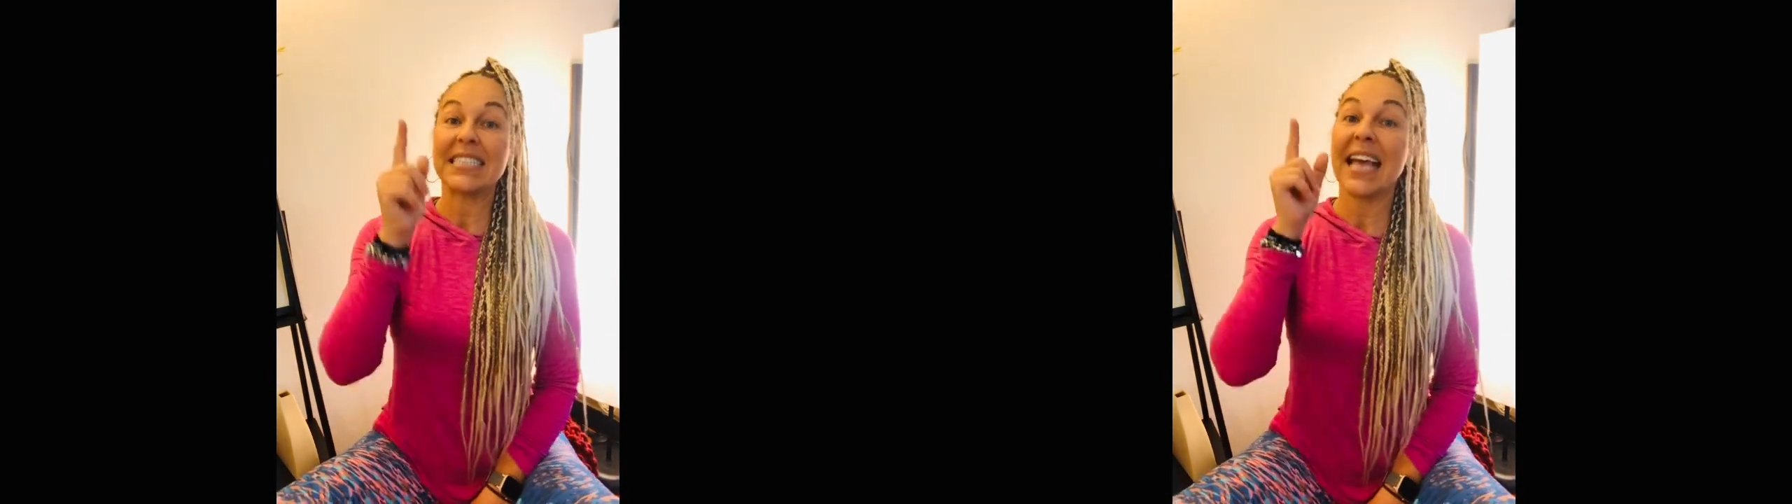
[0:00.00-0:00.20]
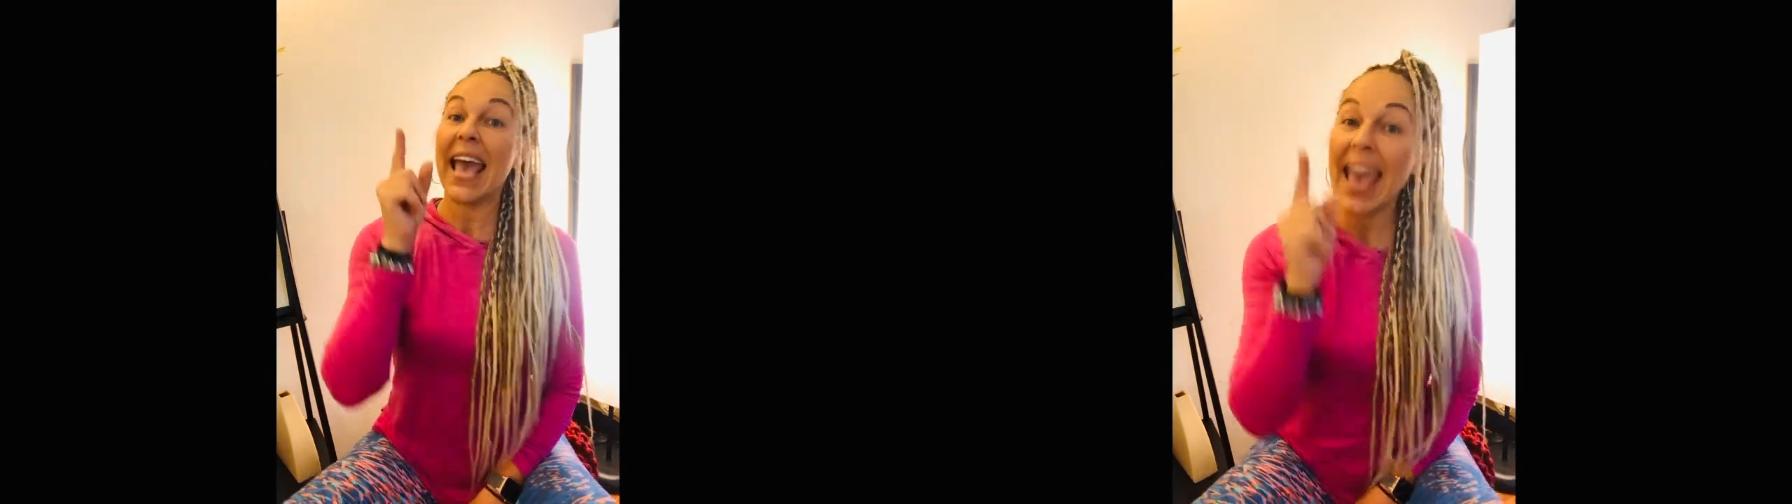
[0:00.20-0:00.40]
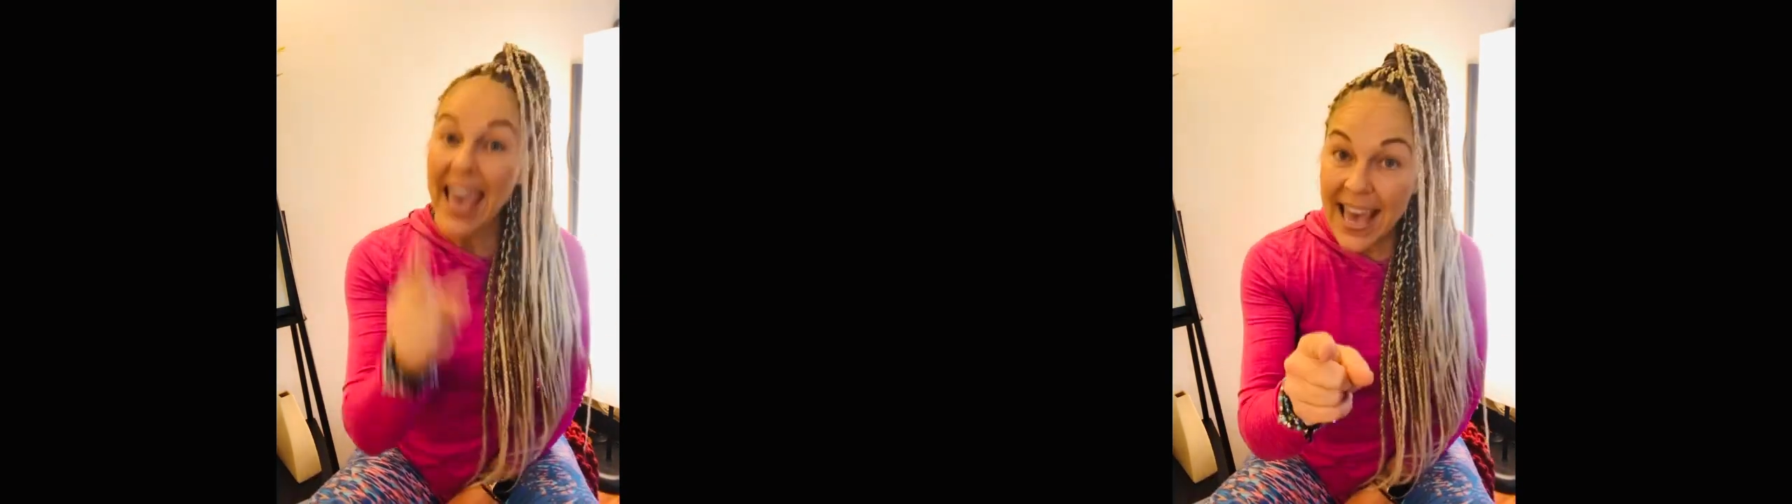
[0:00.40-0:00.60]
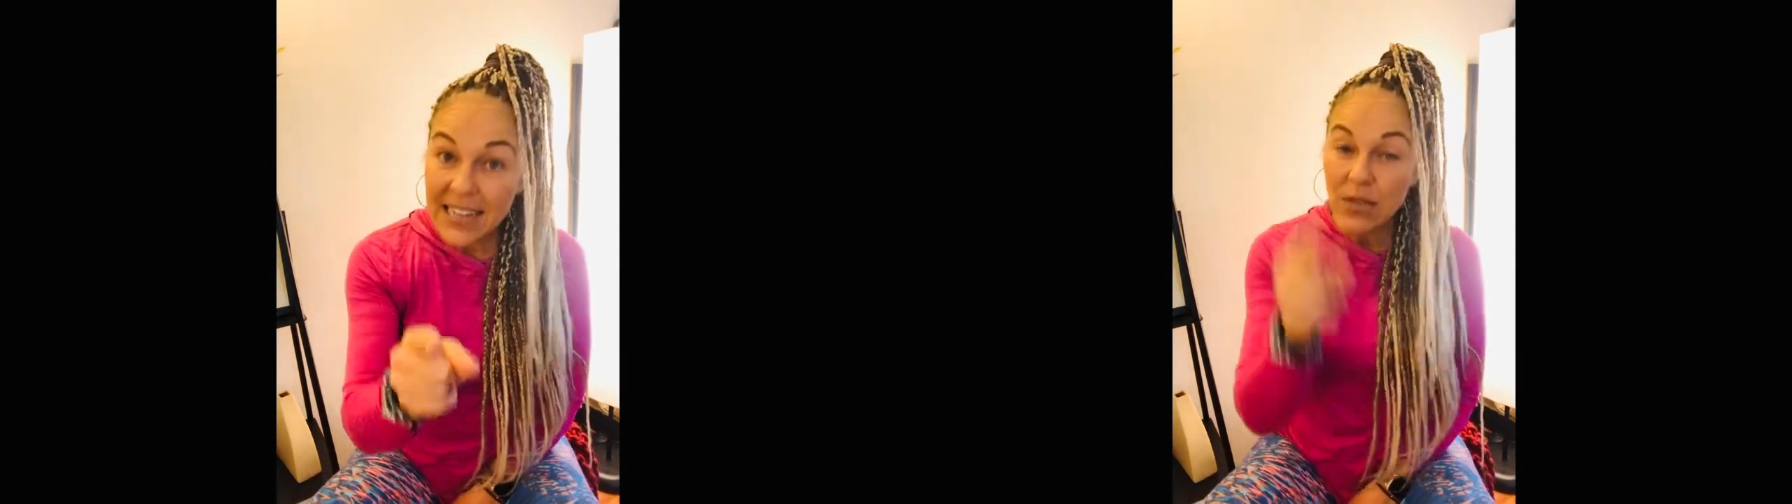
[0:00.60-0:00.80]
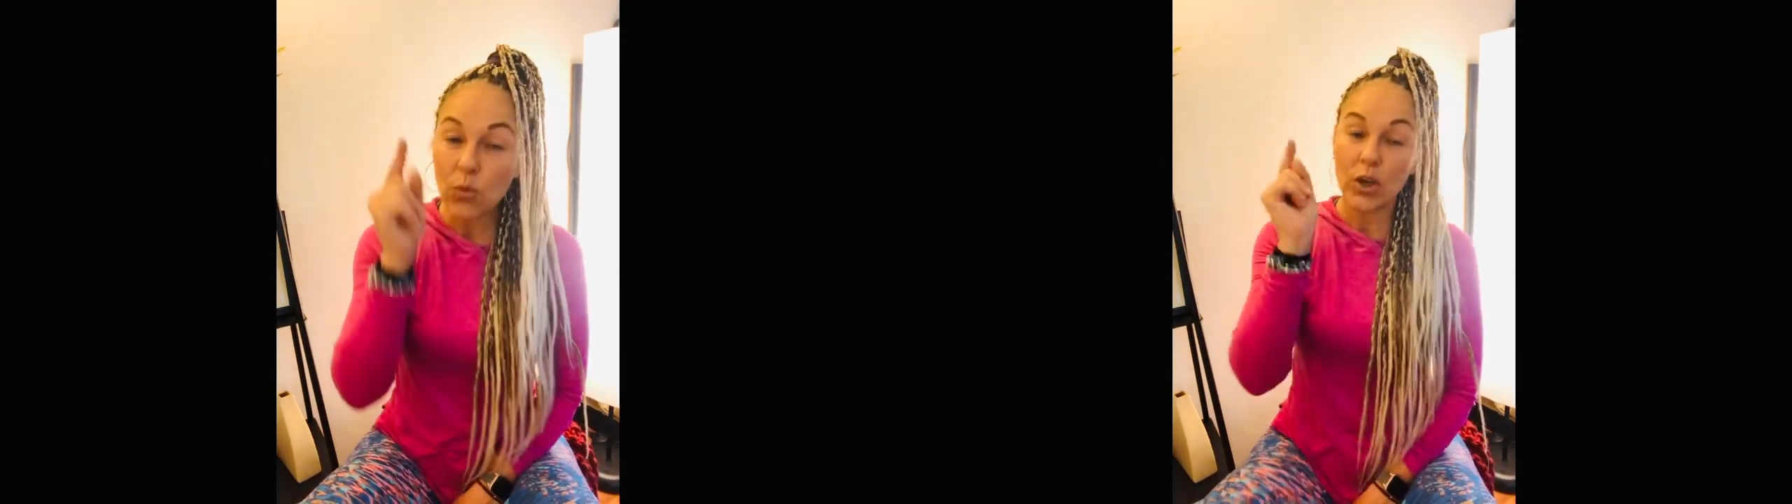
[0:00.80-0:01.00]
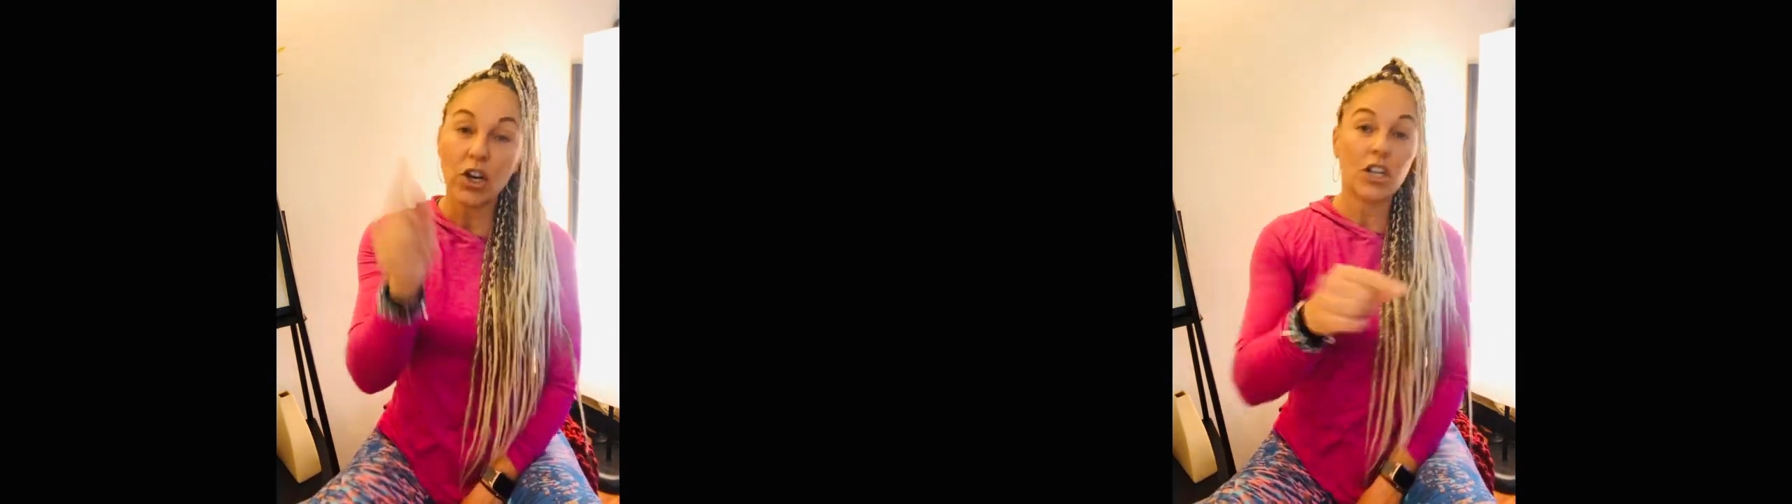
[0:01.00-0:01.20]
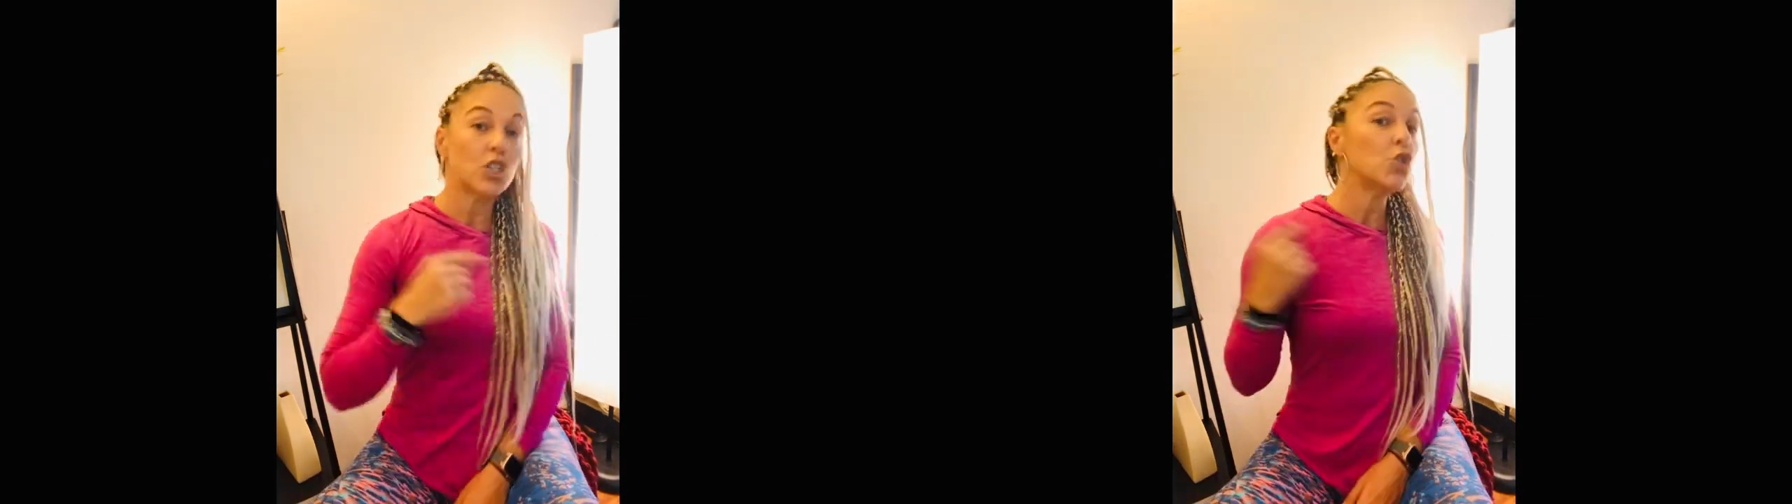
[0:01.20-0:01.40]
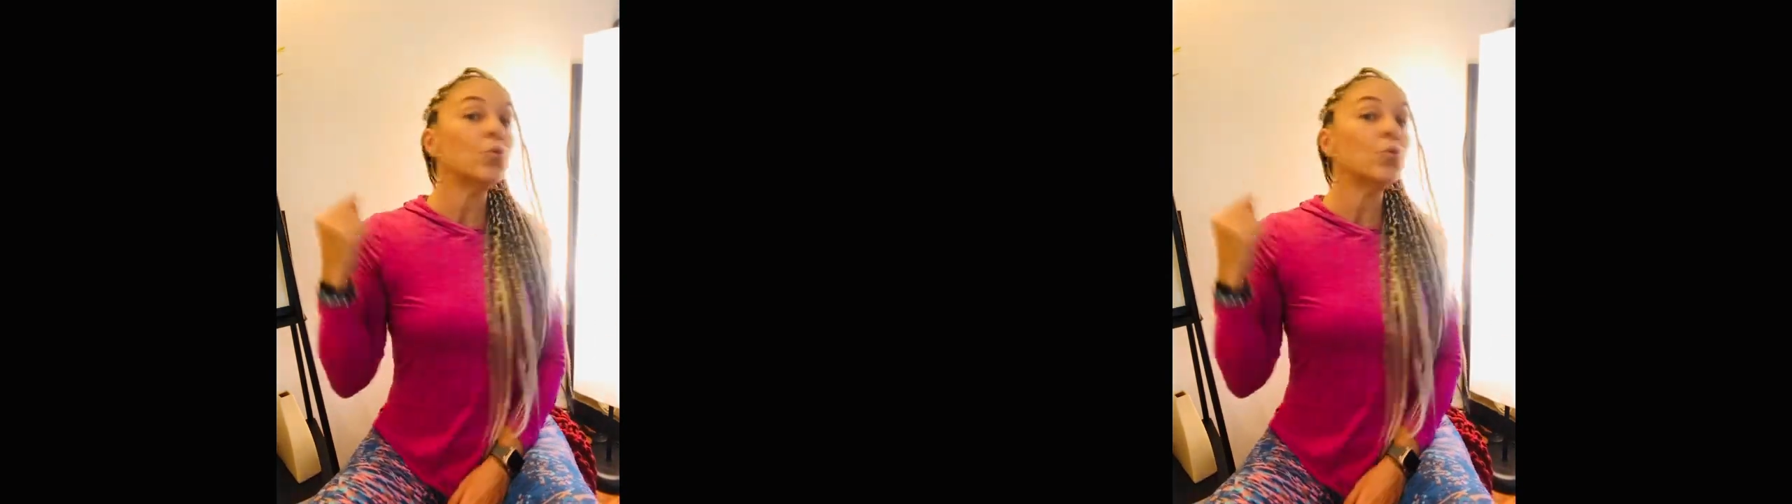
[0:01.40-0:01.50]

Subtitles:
And we're going to do